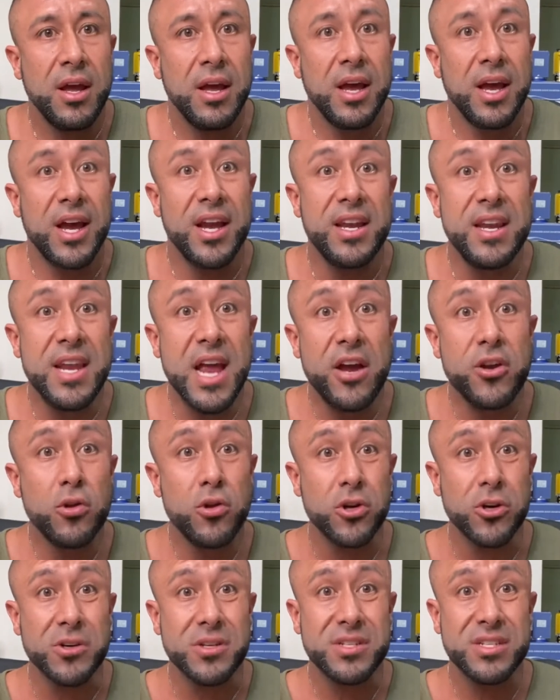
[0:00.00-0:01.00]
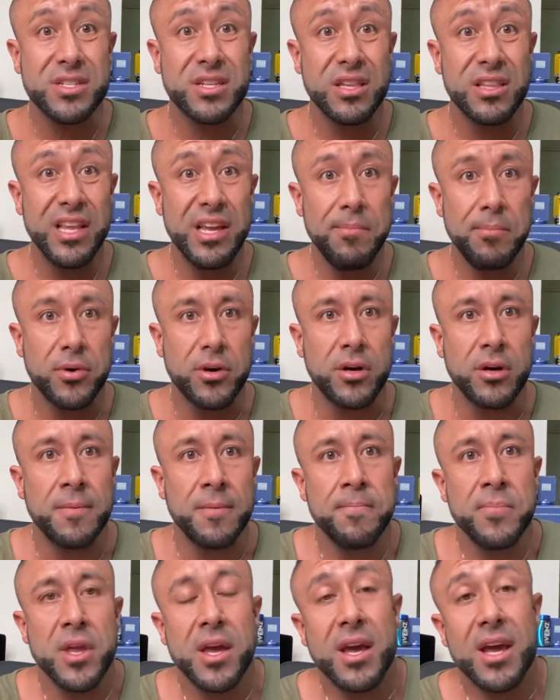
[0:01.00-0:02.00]
and now you look slimmer.
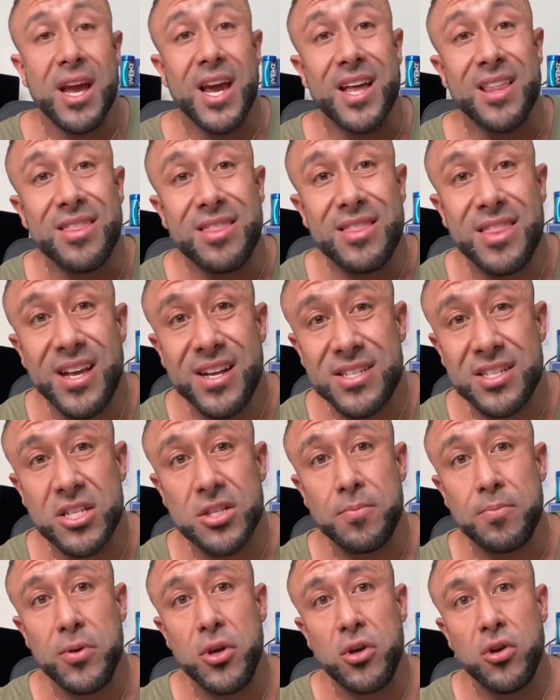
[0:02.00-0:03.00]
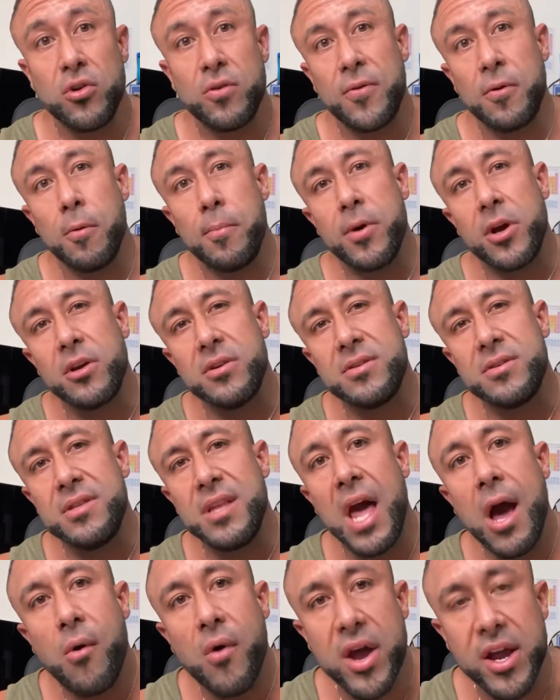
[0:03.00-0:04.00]
And this is beautiful because
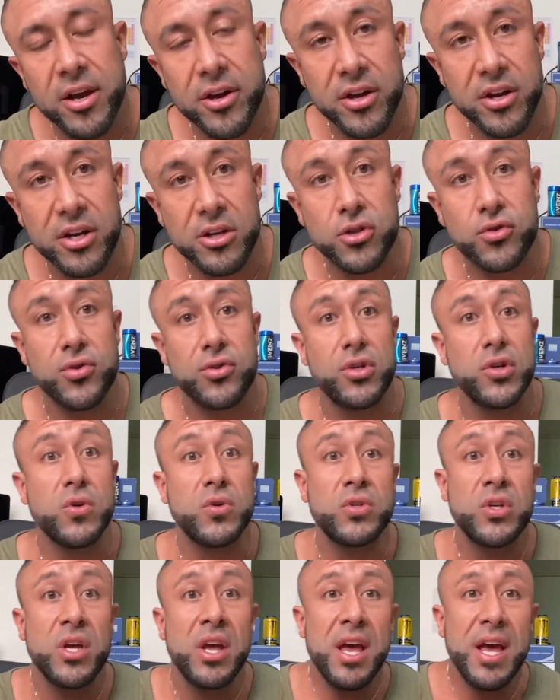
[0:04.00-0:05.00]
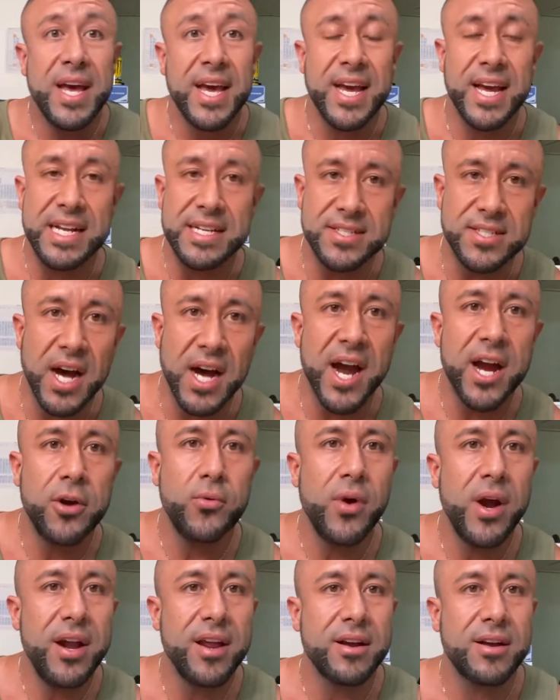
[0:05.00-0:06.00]
now I could introduce a
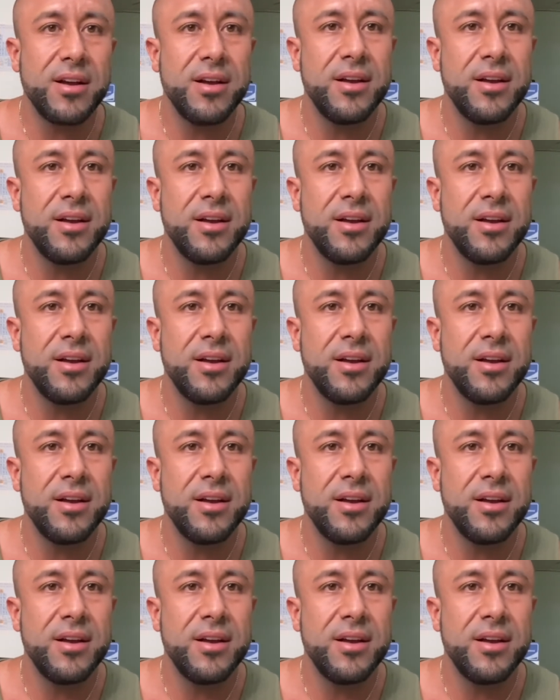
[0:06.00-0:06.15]
diuretic,